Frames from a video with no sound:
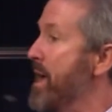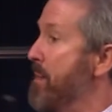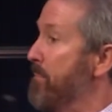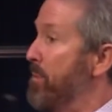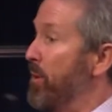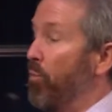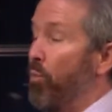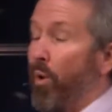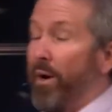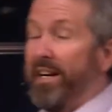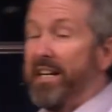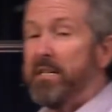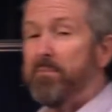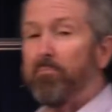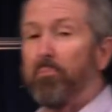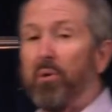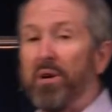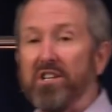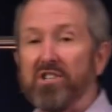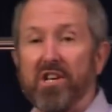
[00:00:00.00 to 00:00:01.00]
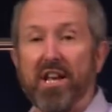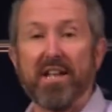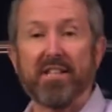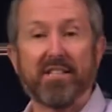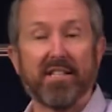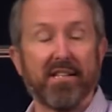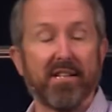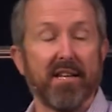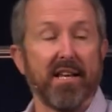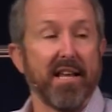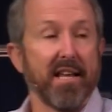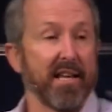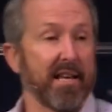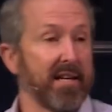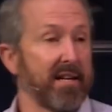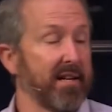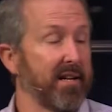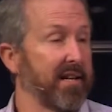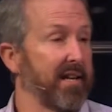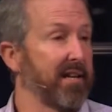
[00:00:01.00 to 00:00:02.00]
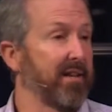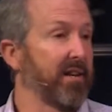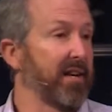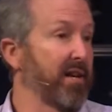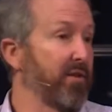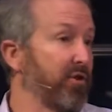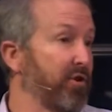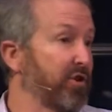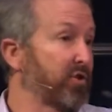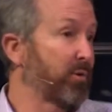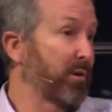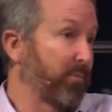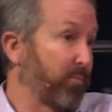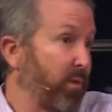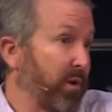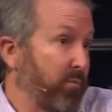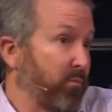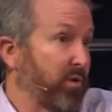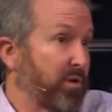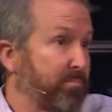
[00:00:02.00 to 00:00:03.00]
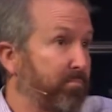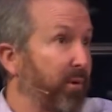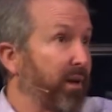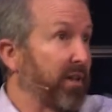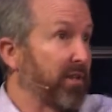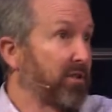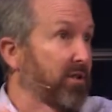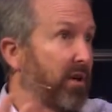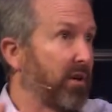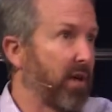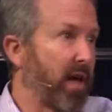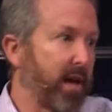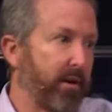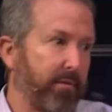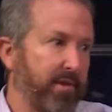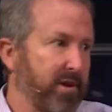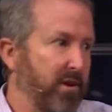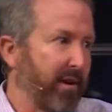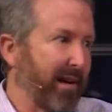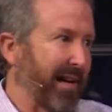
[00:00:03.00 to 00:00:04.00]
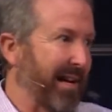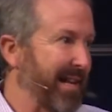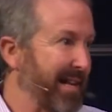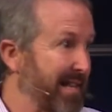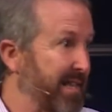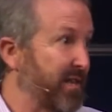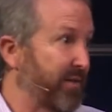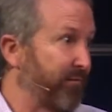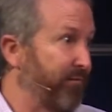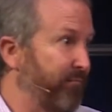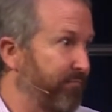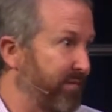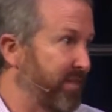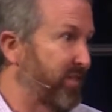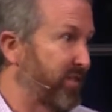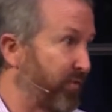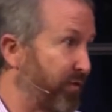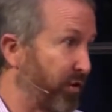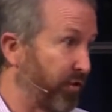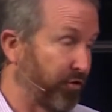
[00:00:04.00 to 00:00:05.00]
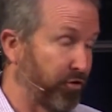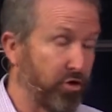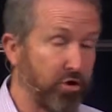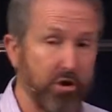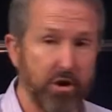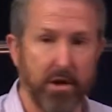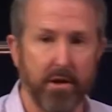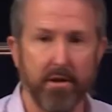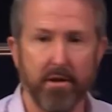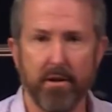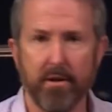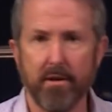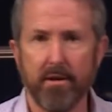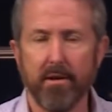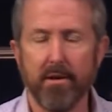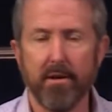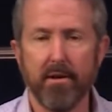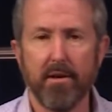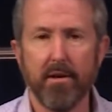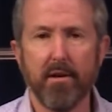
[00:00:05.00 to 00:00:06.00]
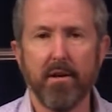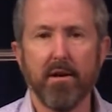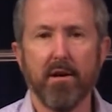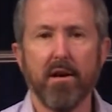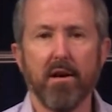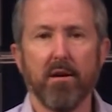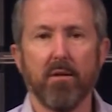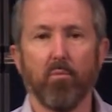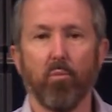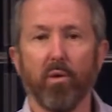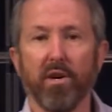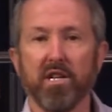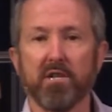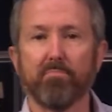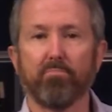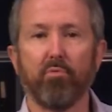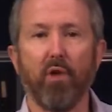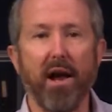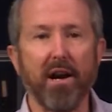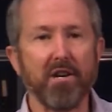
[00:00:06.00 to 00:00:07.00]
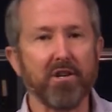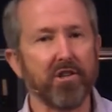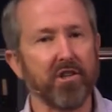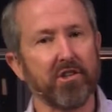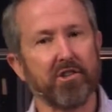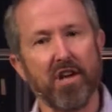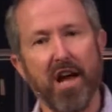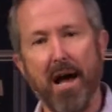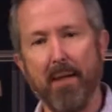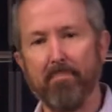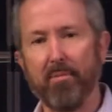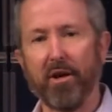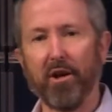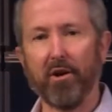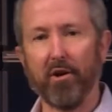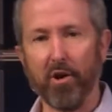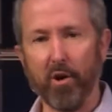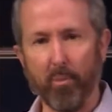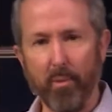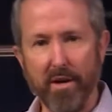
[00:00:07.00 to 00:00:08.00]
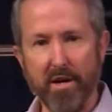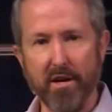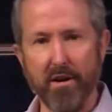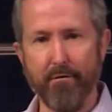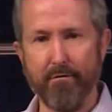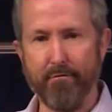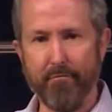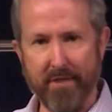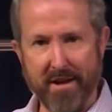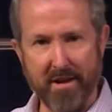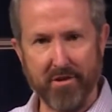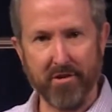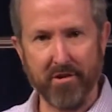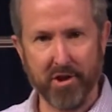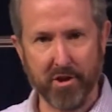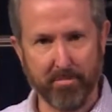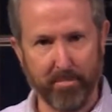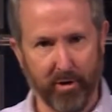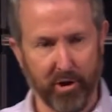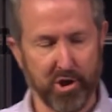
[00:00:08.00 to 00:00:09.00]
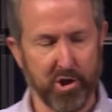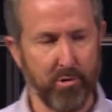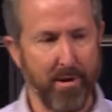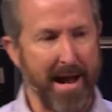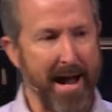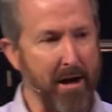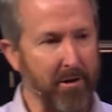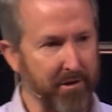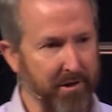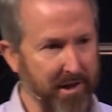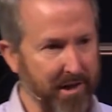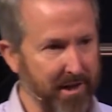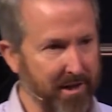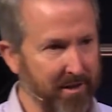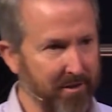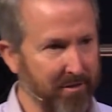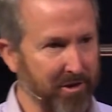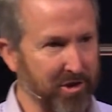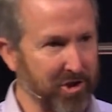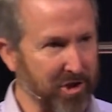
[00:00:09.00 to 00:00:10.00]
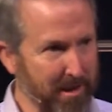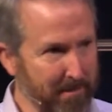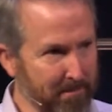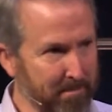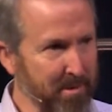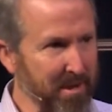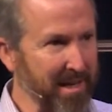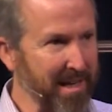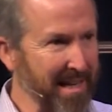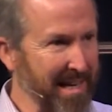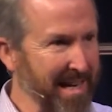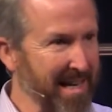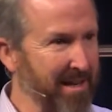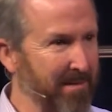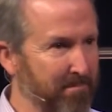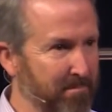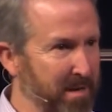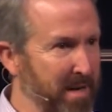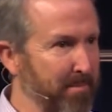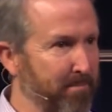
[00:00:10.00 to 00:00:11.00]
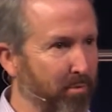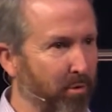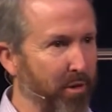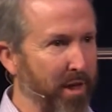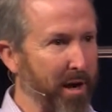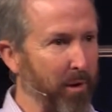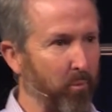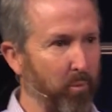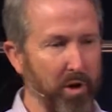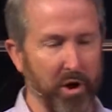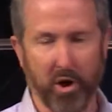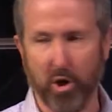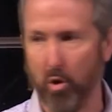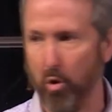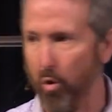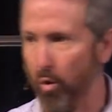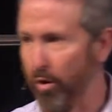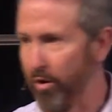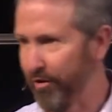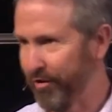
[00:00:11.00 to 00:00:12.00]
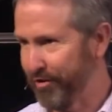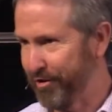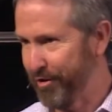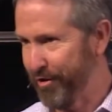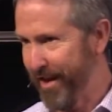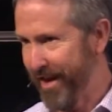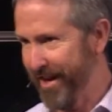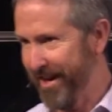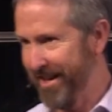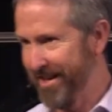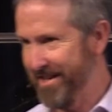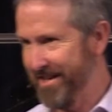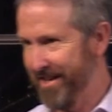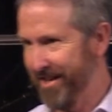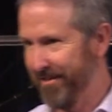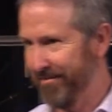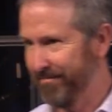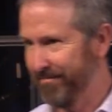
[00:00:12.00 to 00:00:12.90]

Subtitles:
But when it's presented in those ways, which brings a lot of this feels good. When it's brought into the topic of the arena of faith and spirituality, there's something in people that recoils to that idea,